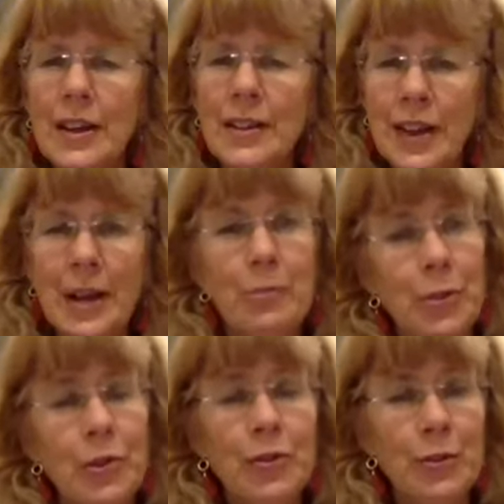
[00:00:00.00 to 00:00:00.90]
Names
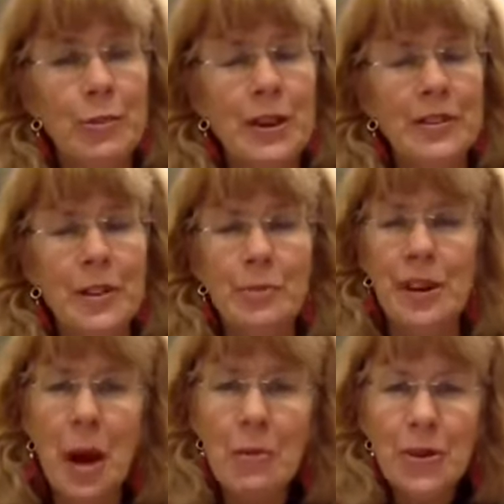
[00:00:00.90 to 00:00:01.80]
often mean something.
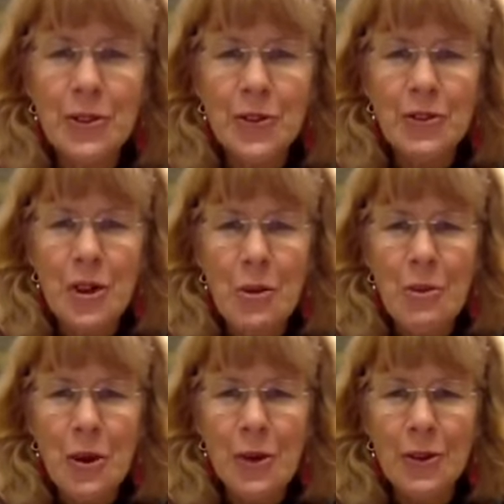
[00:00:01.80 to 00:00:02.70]
I wonder if you know
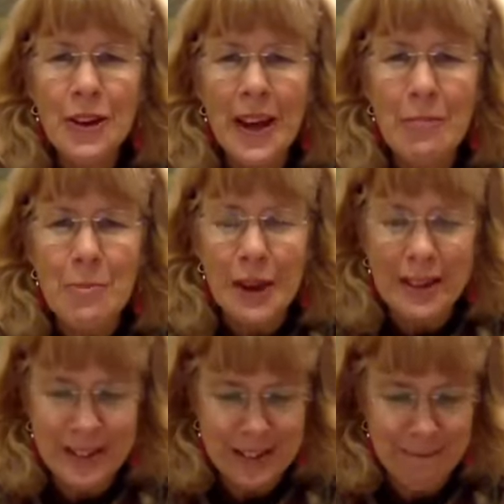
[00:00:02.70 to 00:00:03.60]
what your name
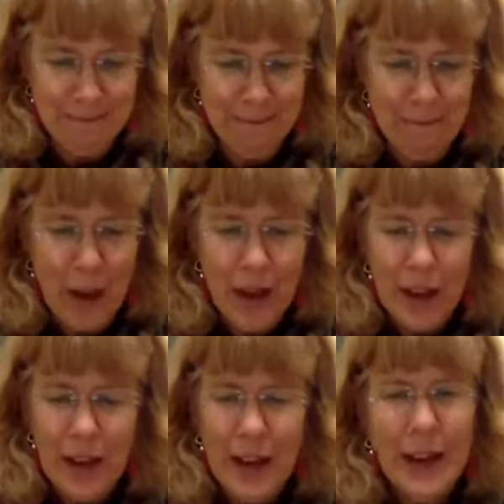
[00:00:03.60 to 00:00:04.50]
means.
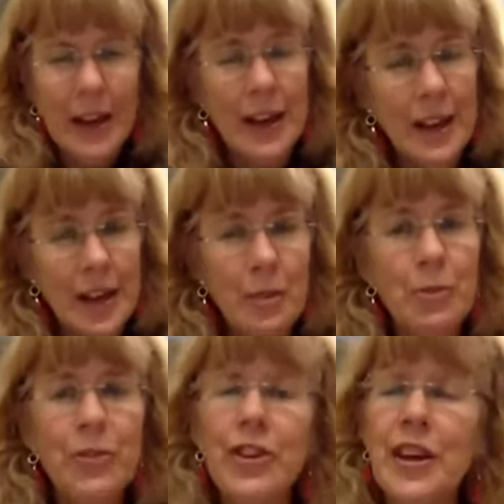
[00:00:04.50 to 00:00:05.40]
He
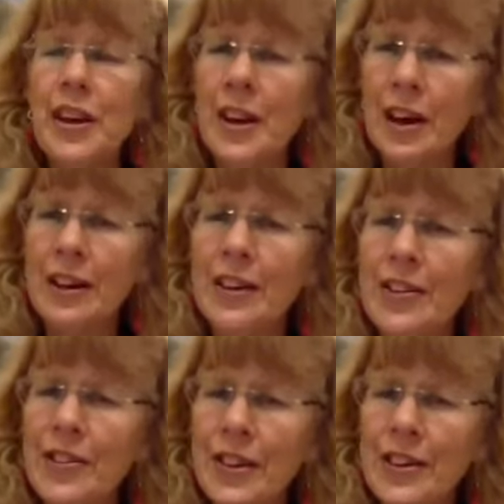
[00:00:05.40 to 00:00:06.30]
was the
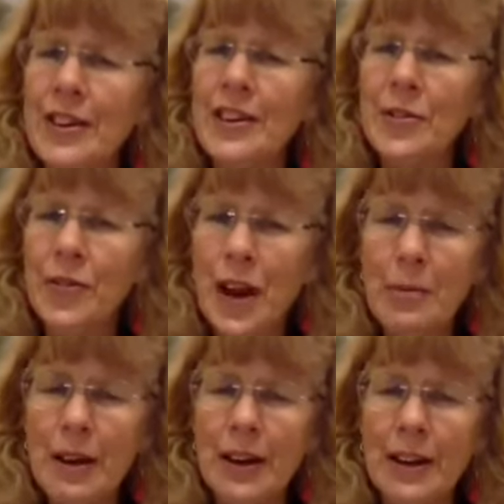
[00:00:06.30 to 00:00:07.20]
youngest in his
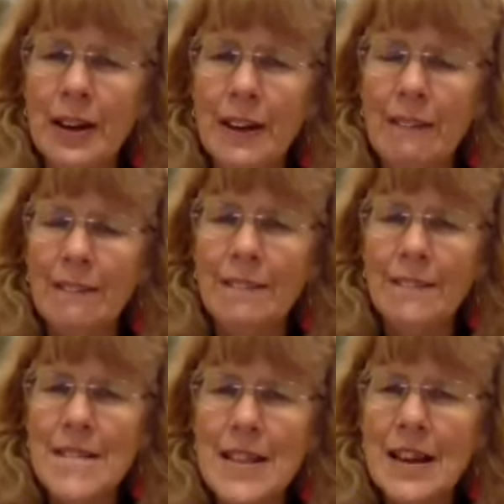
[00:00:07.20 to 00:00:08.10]
family.
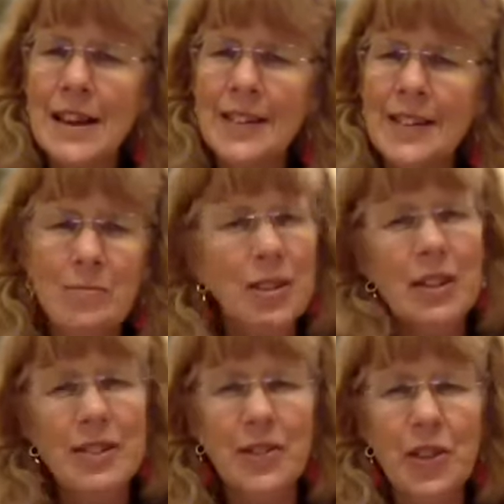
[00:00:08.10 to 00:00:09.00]
And
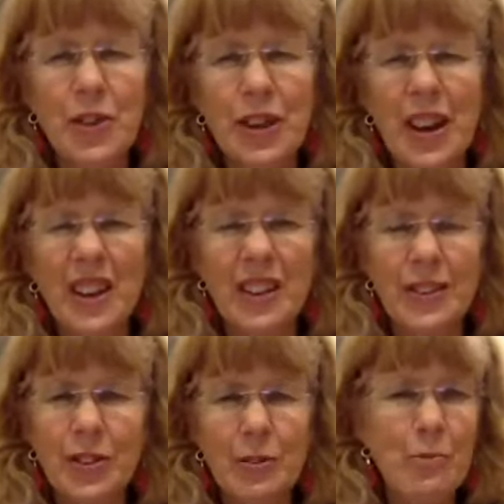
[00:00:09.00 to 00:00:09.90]
sometimes if you're the
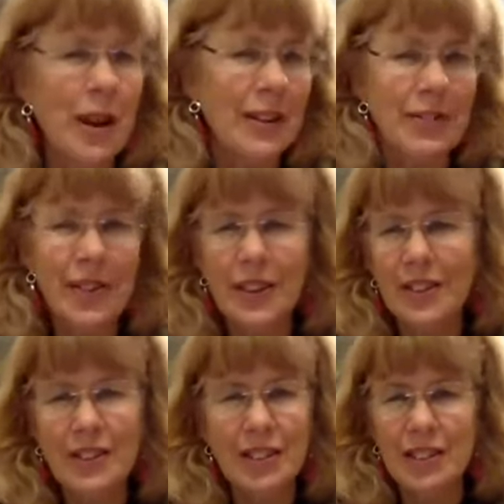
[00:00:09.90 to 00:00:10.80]
youngest, you might feel
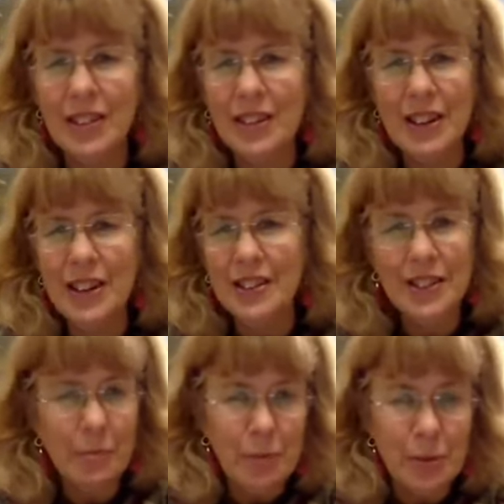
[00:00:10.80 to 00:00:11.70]
the least
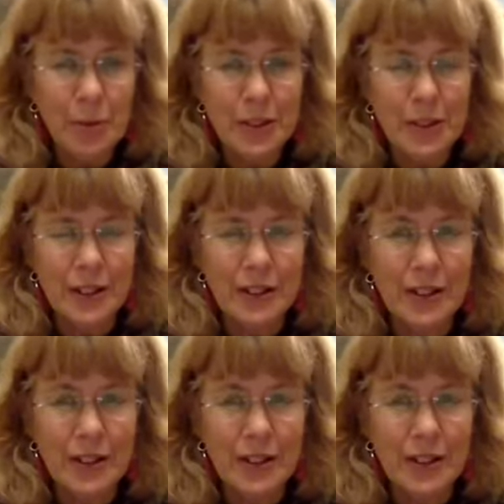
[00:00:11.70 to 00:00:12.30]
important.